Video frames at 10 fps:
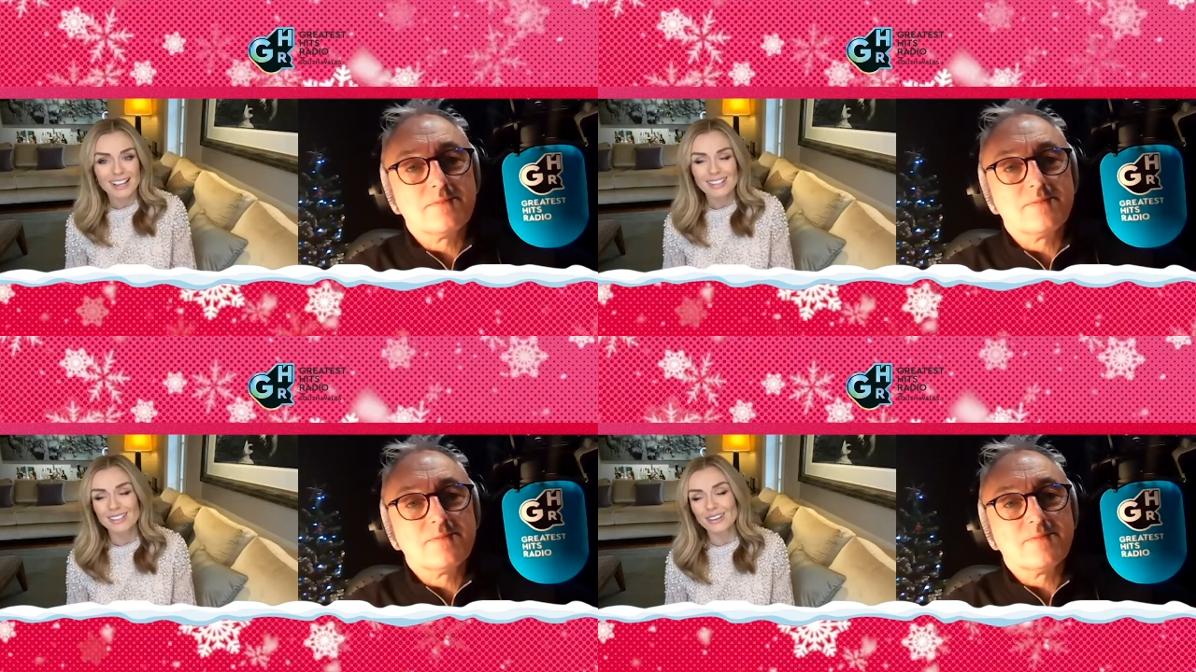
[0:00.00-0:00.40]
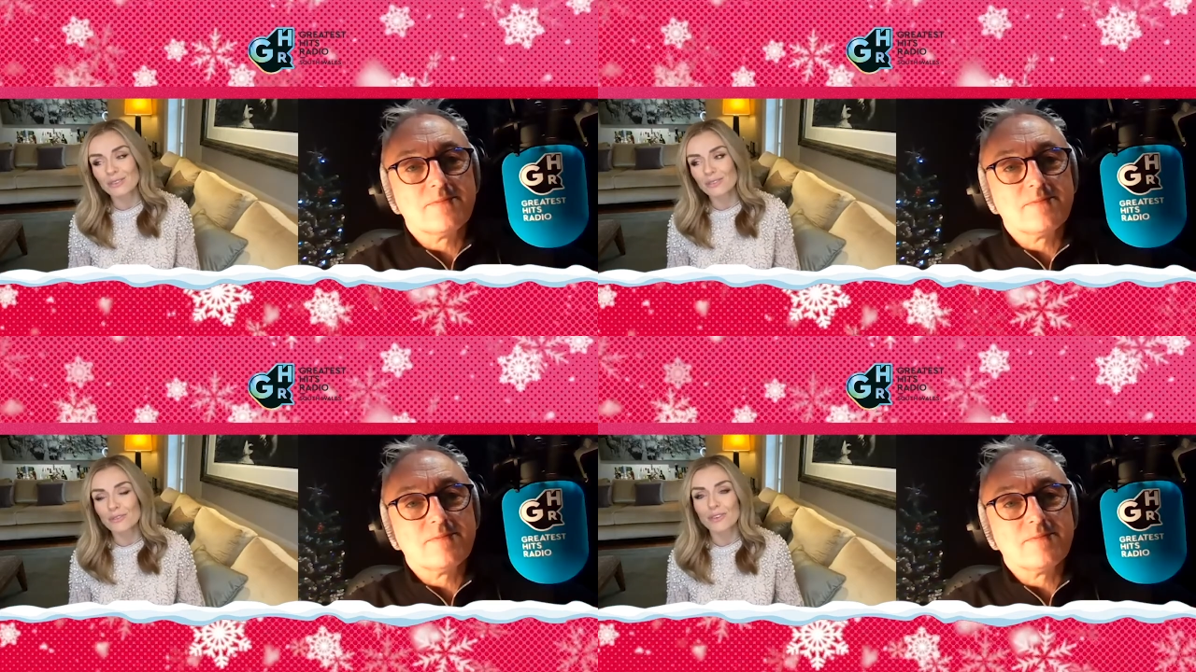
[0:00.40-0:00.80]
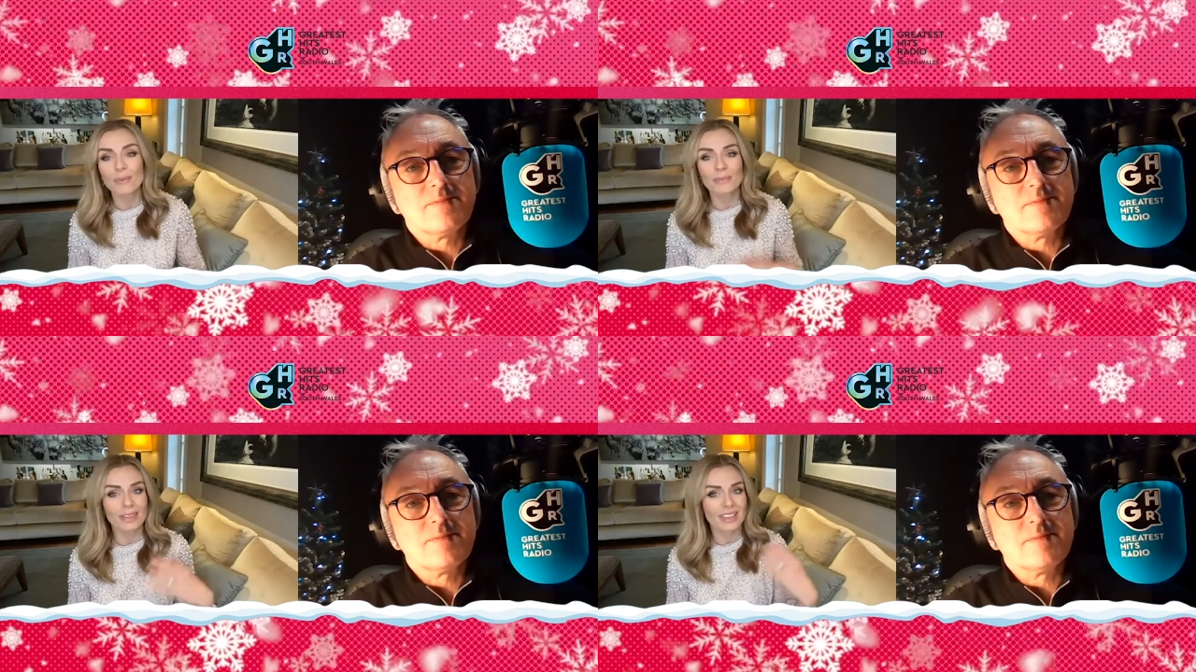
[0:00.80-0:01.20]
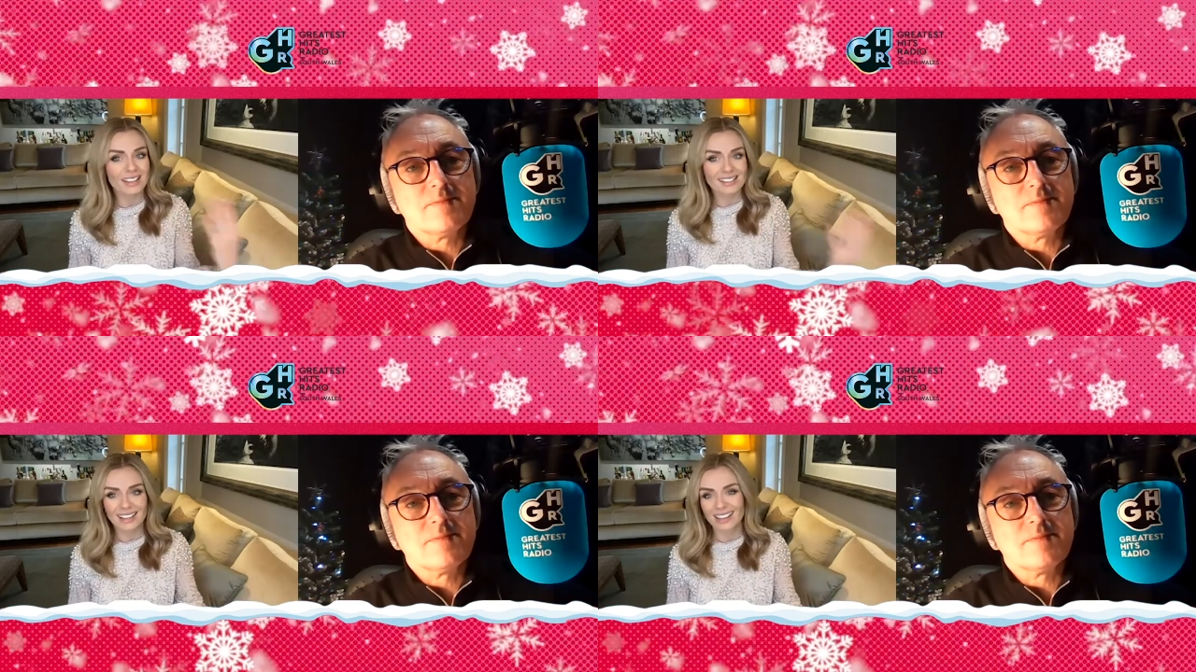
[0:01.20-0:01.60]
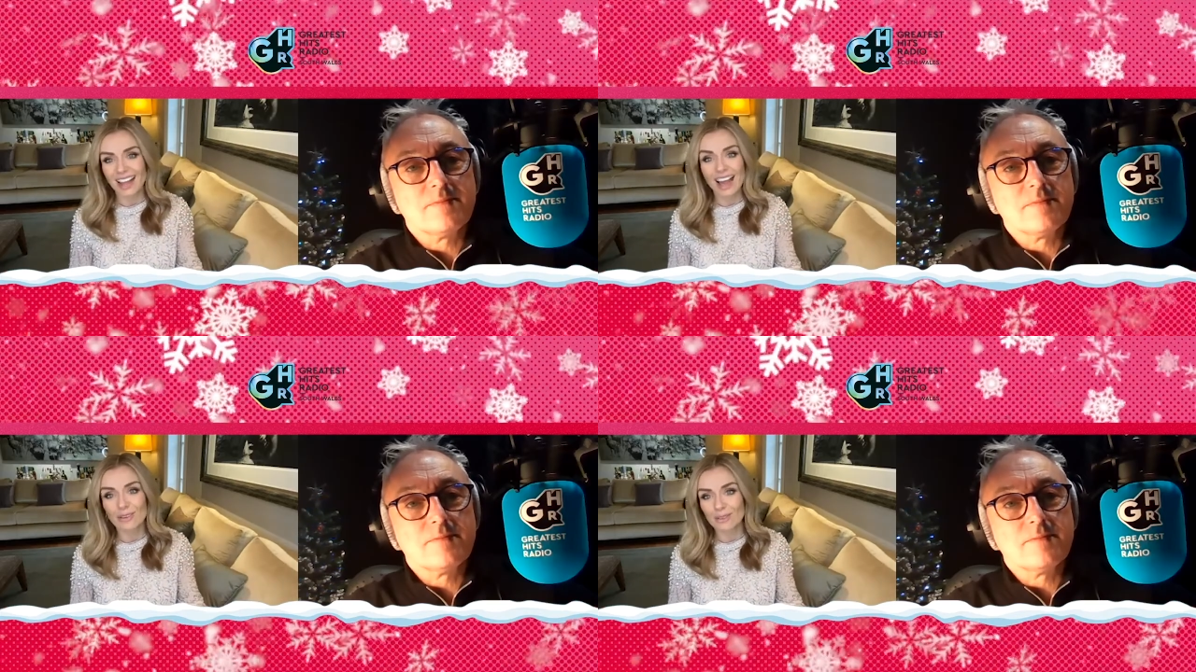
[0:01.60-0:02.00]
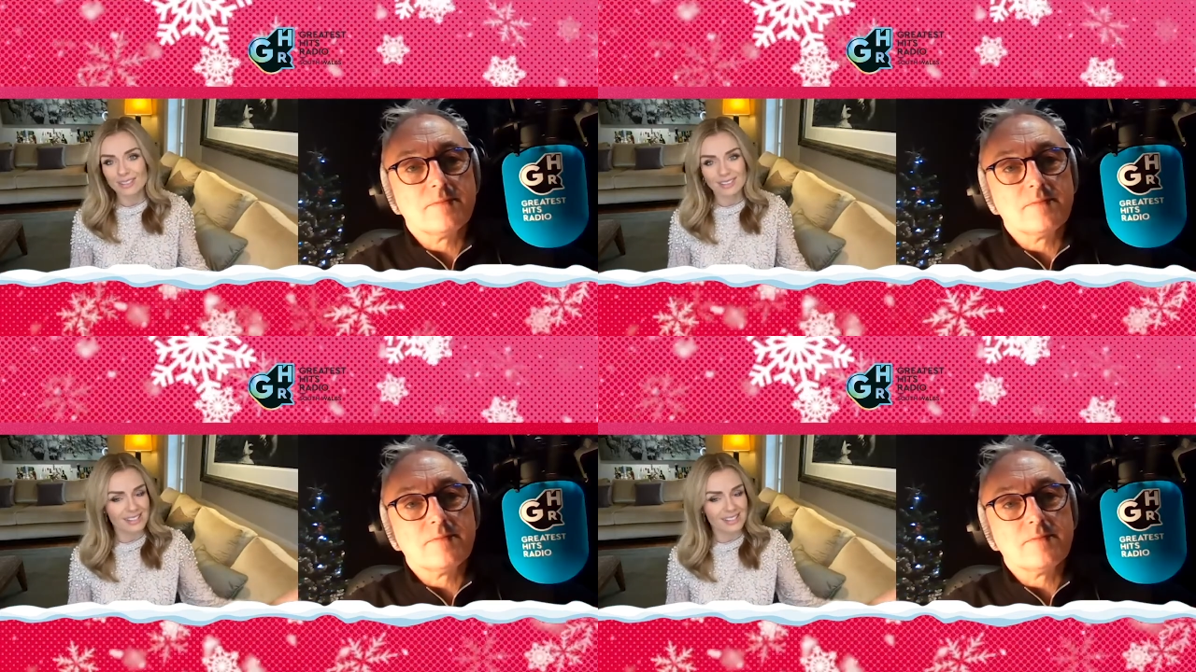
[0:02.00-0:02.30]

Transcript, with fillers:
Speaker 1: So from the things like the carols,